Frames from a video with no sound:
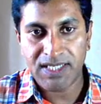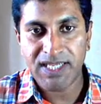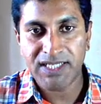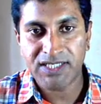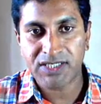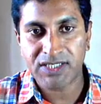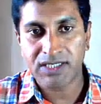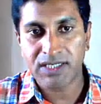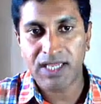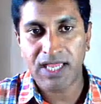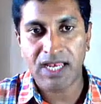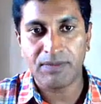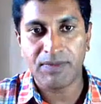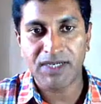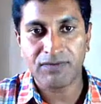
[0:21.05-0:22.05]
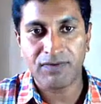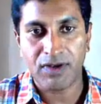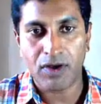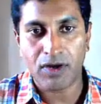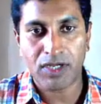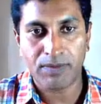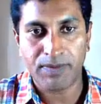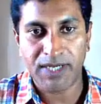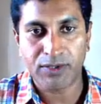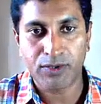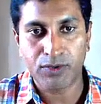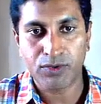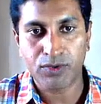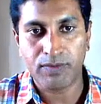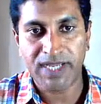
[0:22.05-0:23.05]
each element will occupy
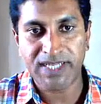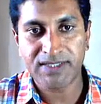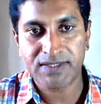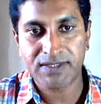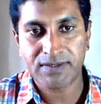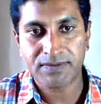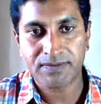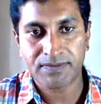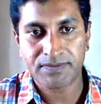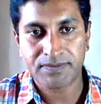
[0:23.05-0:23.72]
2 bytes.